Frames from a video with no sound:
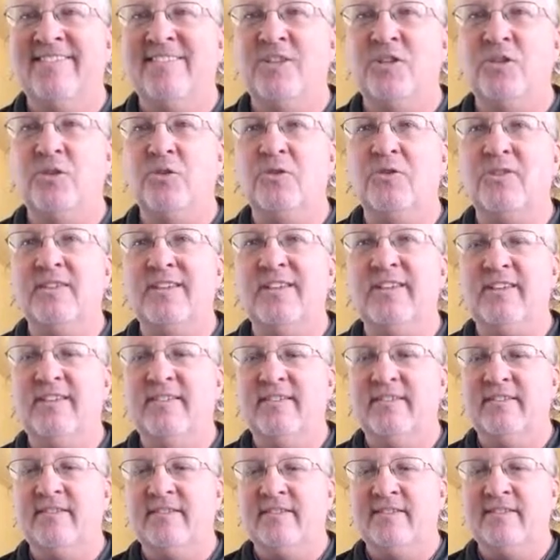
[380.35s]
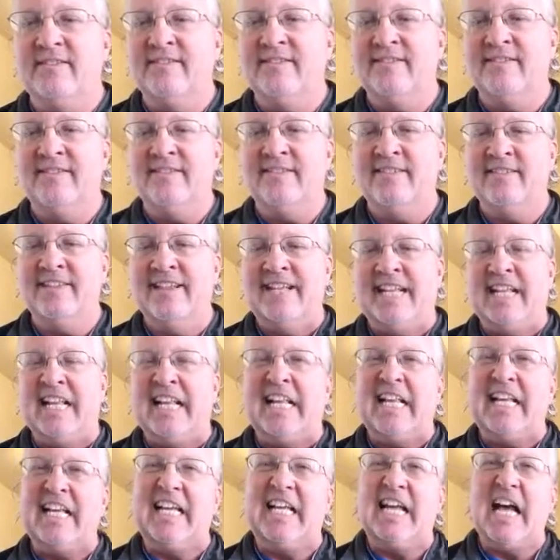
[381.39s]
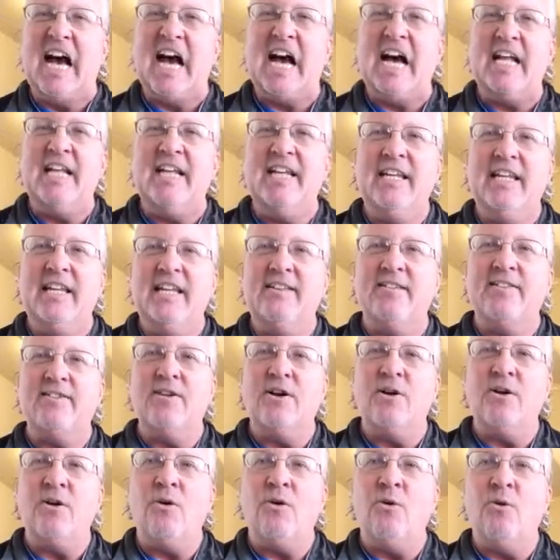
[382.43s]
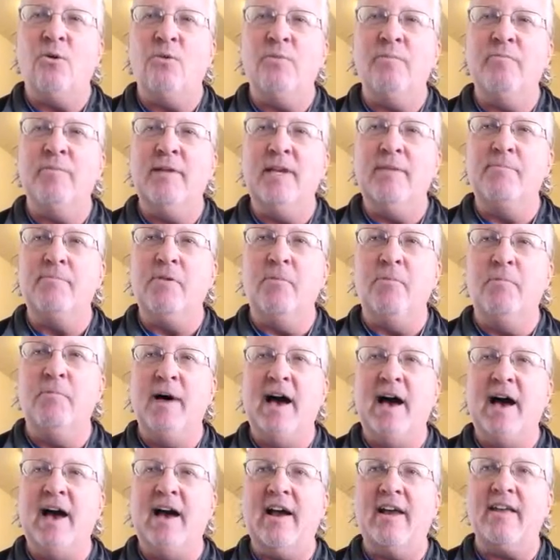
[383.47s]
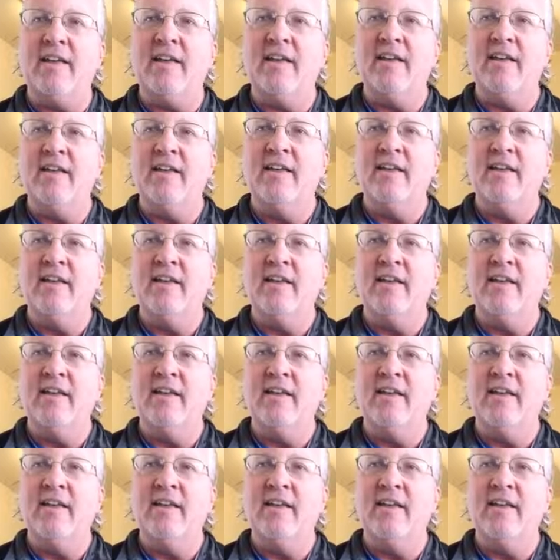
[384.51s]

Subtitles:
Do you see? God needs to hold people back,